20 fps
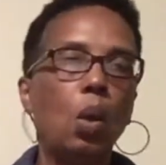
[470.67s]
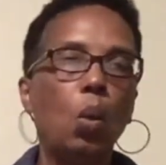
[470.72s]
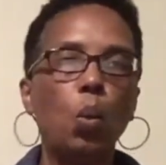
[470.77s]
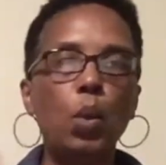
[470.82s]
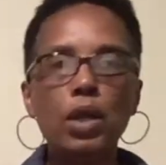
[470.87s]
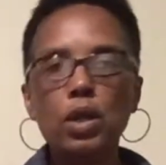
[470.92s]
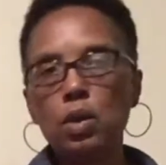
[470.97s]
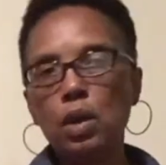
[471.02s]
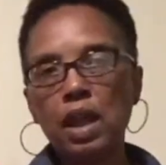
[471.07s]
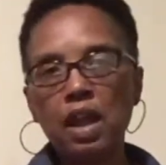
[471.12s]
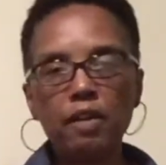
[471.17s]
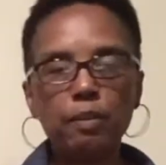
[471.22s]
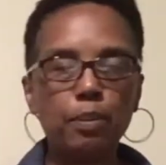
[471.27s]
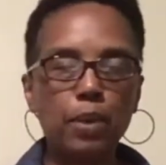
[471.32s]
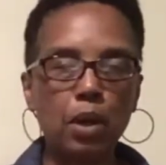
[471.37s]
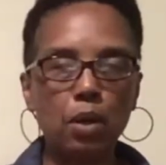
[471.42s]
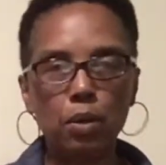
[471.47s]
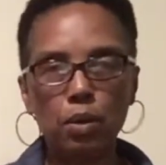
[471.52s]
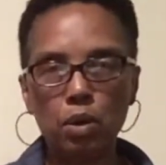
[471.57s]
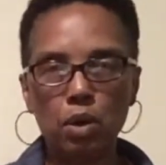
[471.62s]
when you have
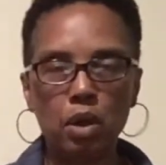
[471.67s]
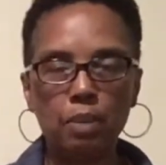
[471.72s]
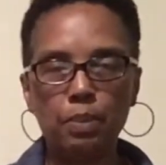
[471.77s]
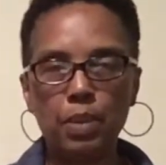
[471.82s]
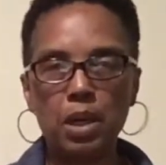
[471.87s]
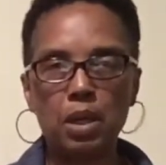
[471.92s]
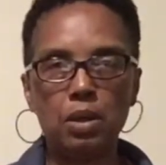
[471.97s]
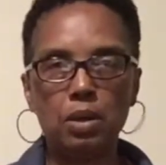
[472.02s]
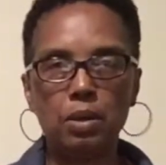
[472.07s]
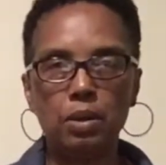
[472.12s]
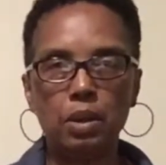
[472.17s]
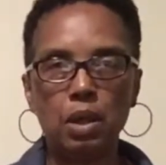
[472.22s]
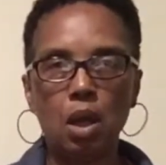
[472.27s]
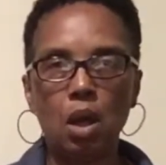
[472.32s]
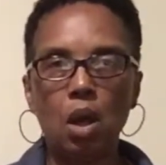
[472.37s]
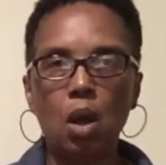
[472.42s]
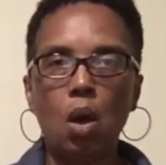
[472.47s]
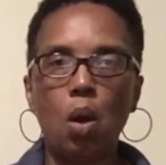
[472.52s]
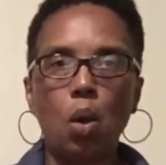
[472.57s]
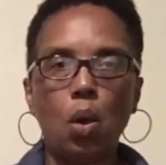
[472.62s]
bone on bone
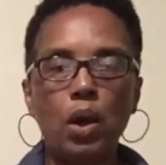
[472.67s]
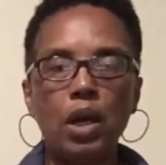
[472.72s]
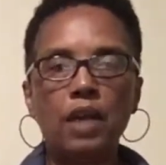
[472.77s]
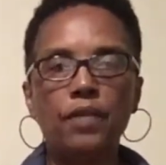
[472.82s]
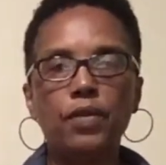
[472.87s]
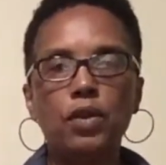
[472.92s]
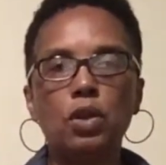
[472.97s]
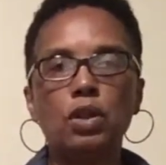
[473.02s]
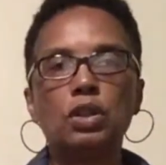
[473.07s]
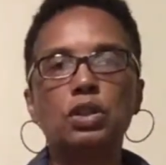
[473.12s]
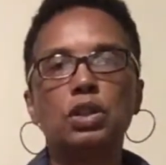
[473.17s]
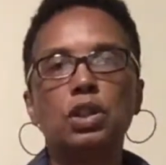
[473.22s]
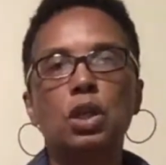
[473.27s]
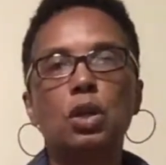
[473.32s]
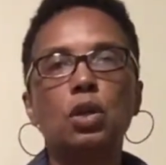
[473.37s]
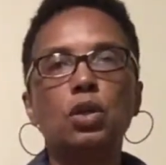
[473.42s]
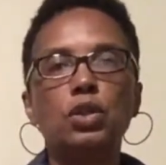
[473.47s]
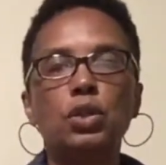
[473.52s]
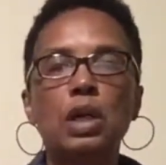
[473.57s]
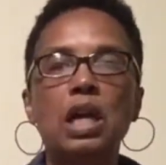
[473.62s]
or if you're
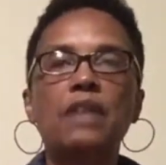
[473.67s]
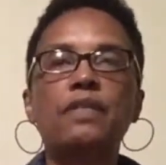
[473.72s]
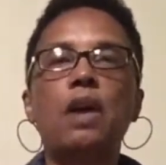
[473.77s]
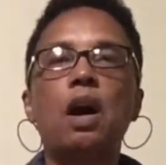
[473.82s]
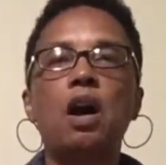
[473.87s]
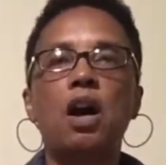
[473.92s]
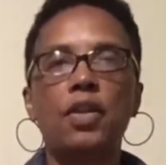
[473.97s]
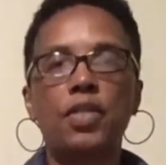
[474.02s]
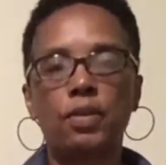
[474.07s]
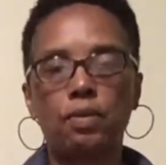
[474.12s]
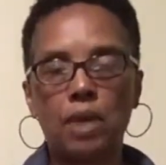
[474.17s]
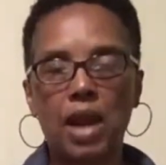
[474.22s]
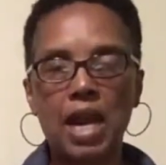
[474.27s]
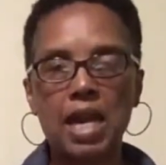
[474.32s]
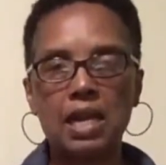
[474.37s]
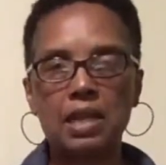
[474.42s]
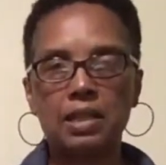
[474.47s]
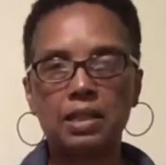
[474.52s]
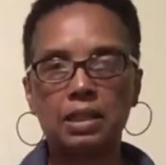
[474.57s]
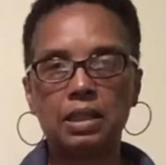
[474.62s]
told you have
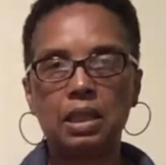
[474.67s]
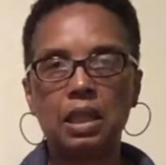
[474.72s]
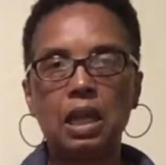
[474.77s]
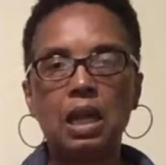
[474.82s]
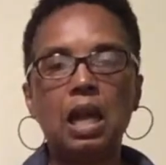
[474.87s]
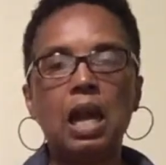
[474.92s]
arthritis.